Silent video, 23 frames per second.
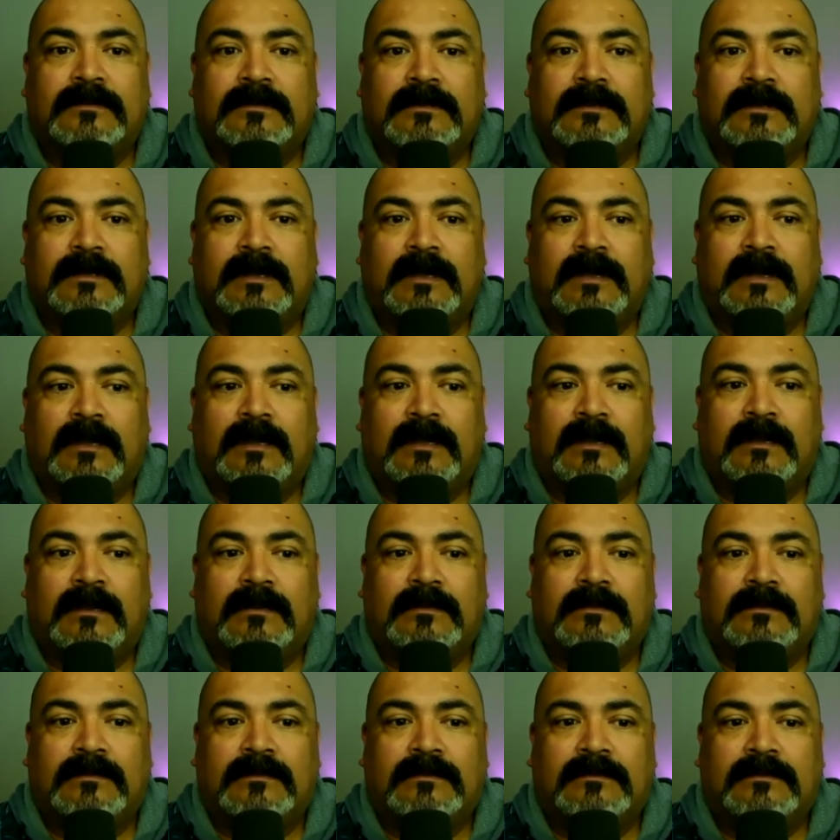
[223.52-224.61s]
Uh,
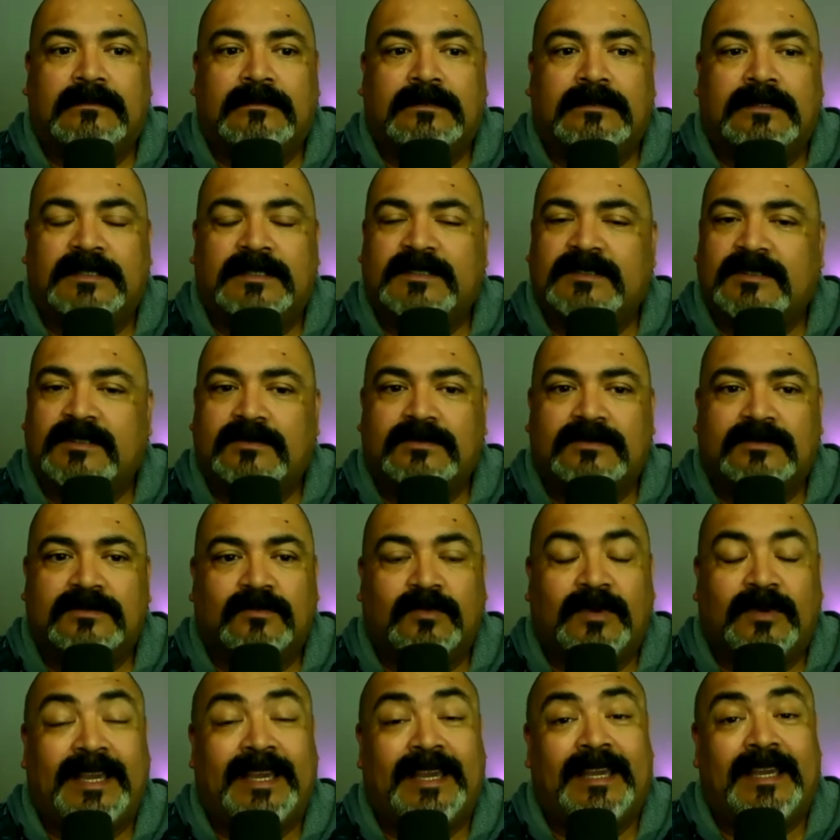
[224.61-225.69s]
this goes
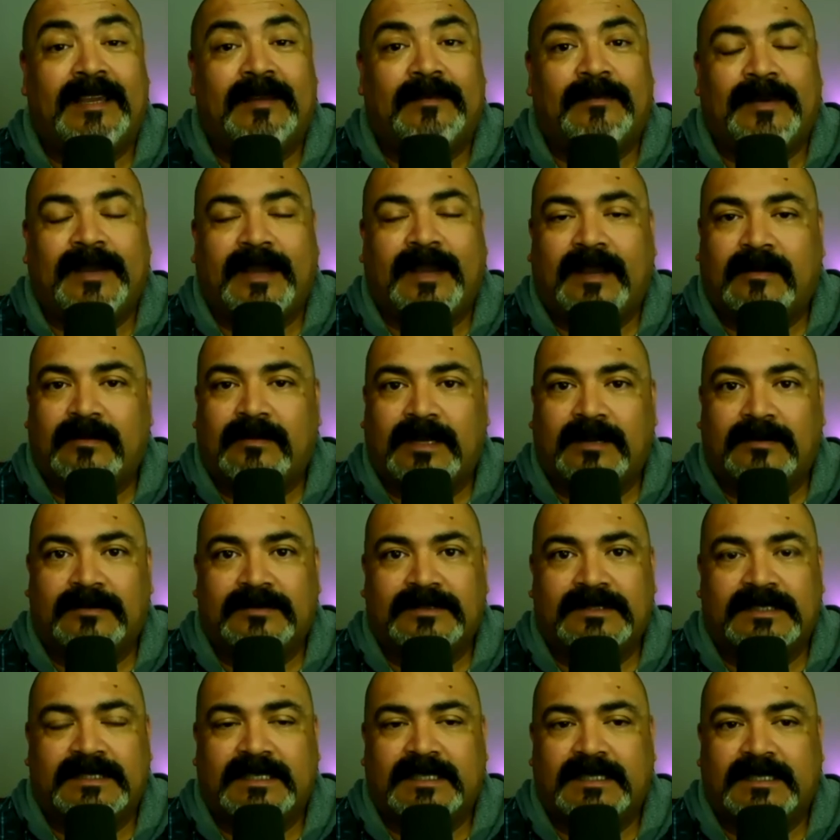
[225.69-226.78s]
way back when I was
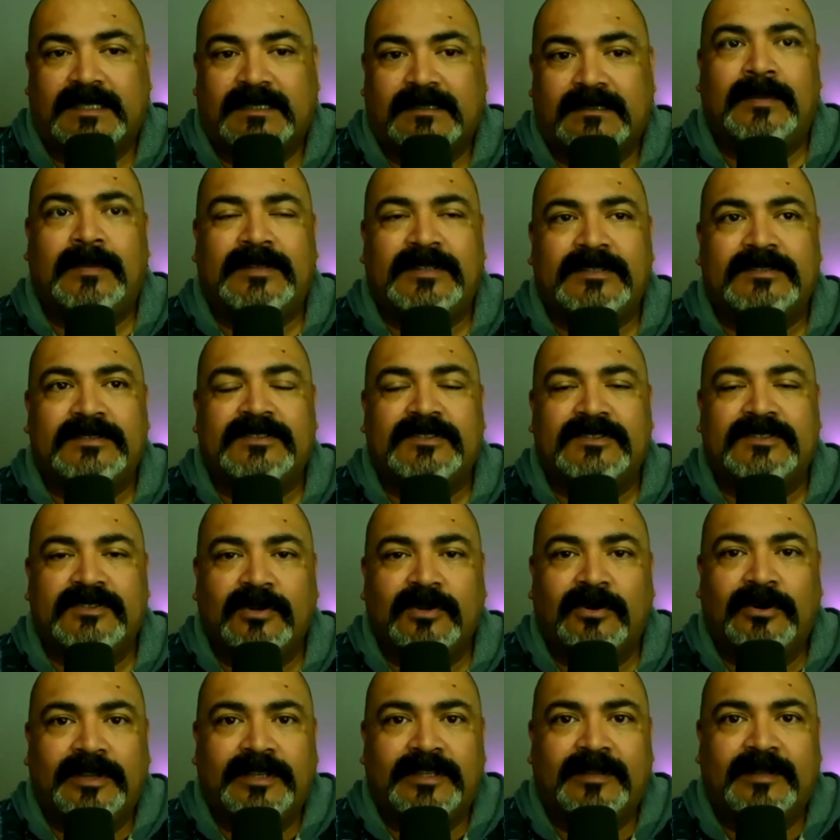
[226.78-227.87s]
a kid. There's a
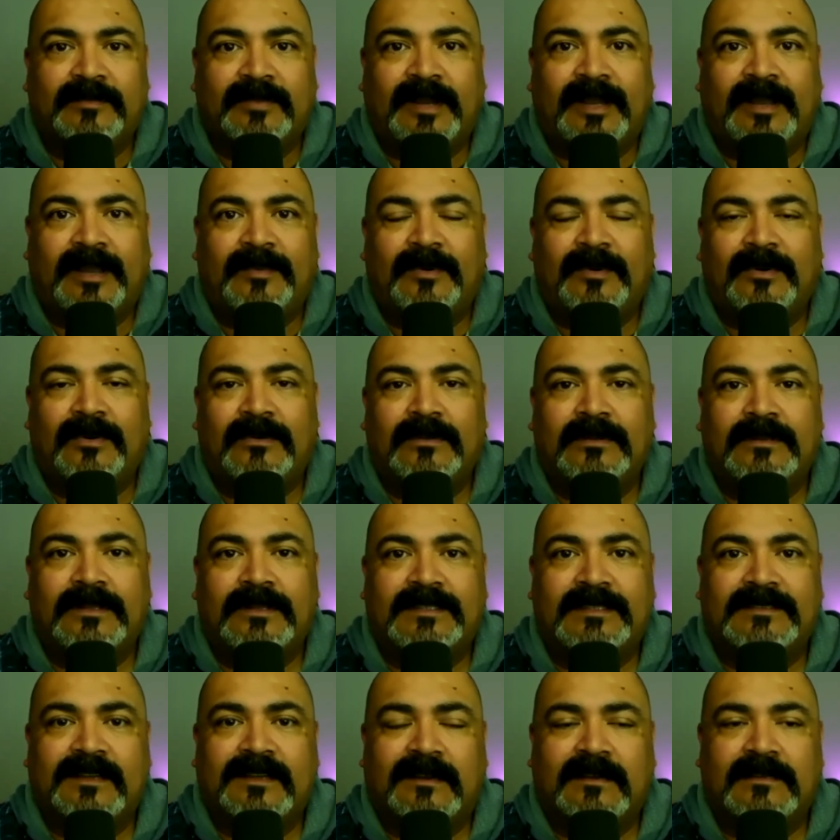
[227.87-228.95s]
story in the Bible
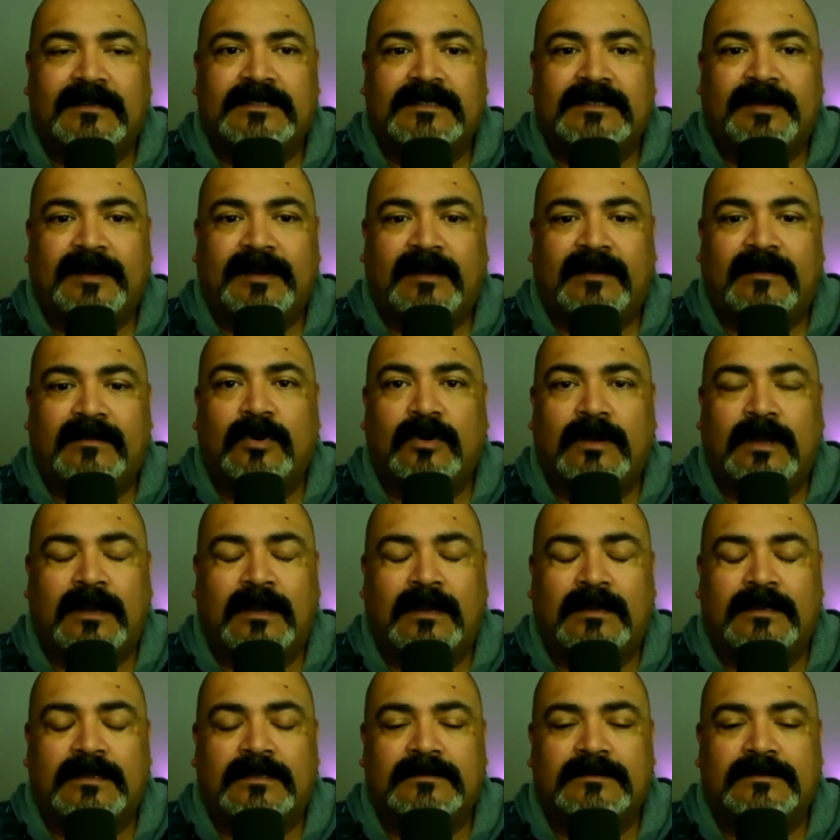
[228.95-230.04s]
that talks about
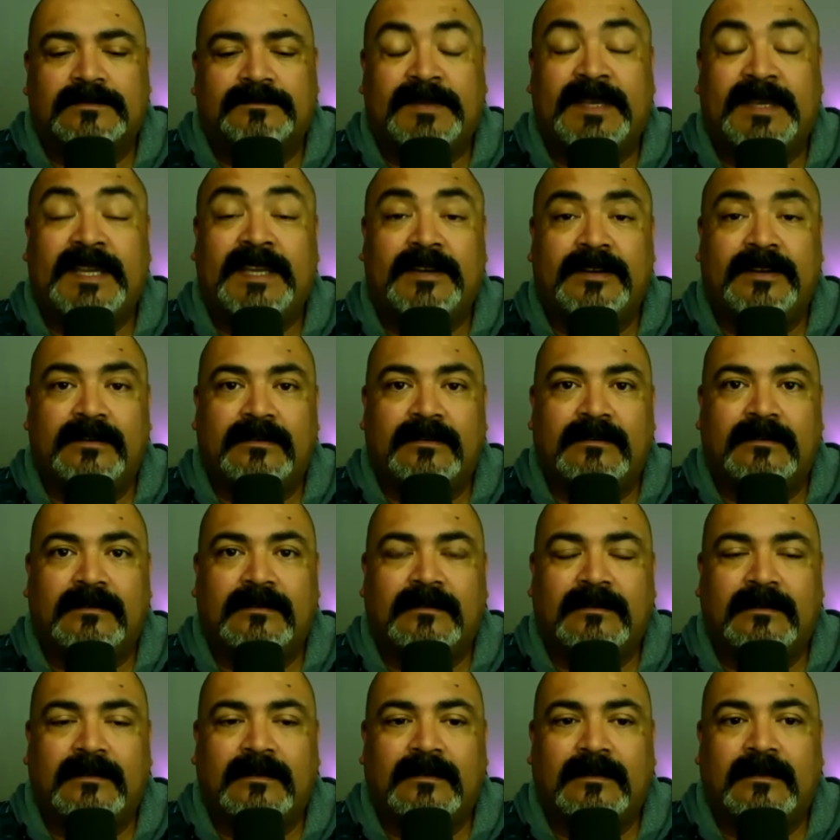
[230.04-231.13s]
Peter
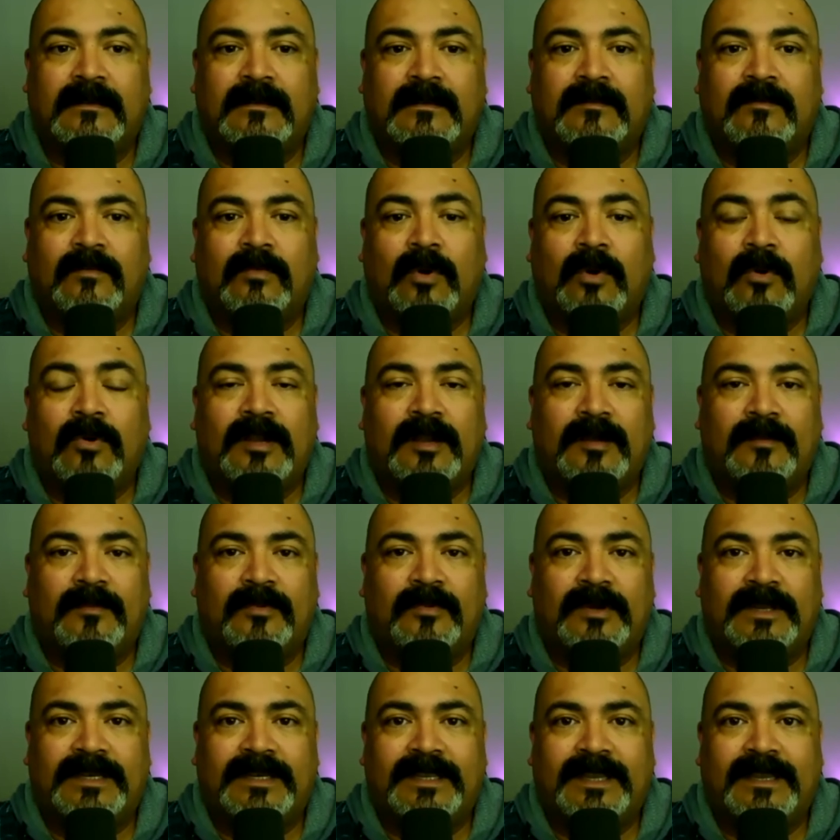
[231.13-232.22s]
woke up
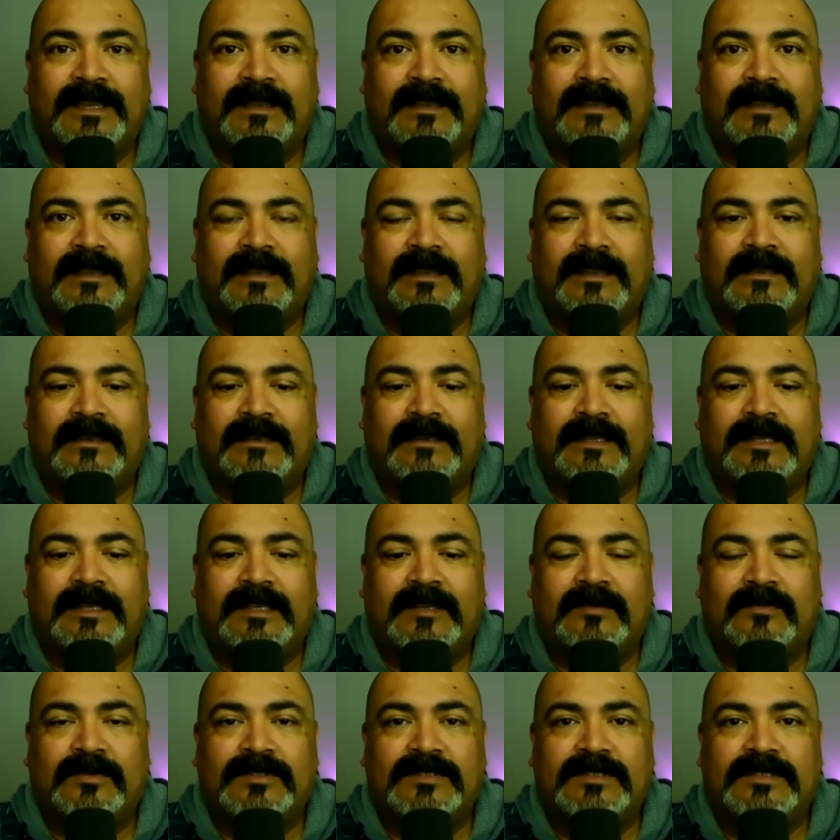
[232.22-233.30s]
one day and he
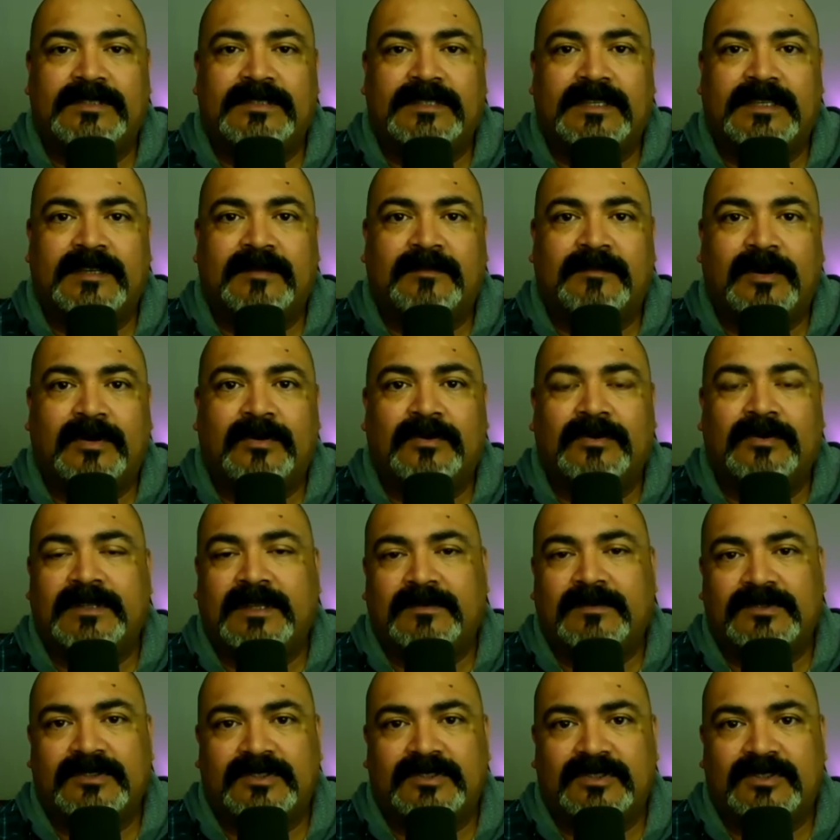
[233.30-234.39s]
was in a boat and there
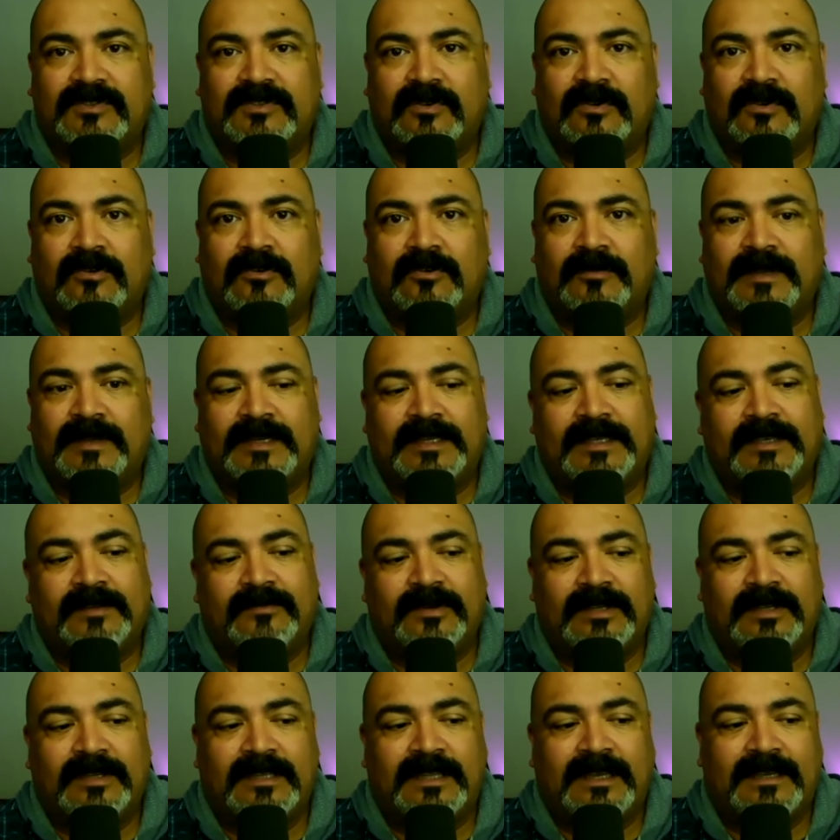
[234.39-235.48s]
was a storm and he
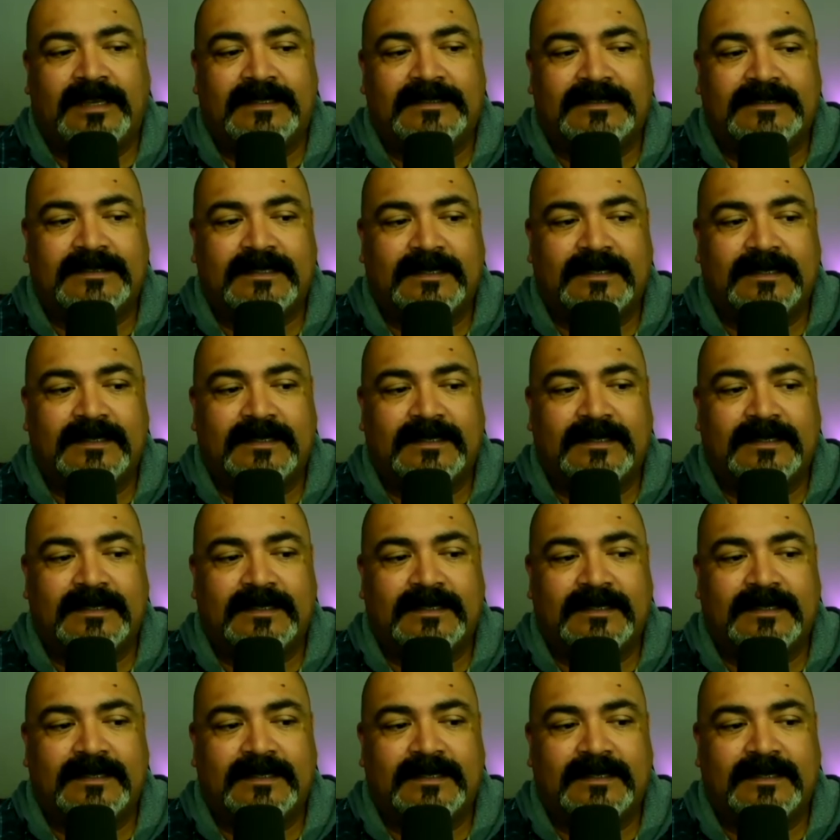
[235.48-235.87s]
realized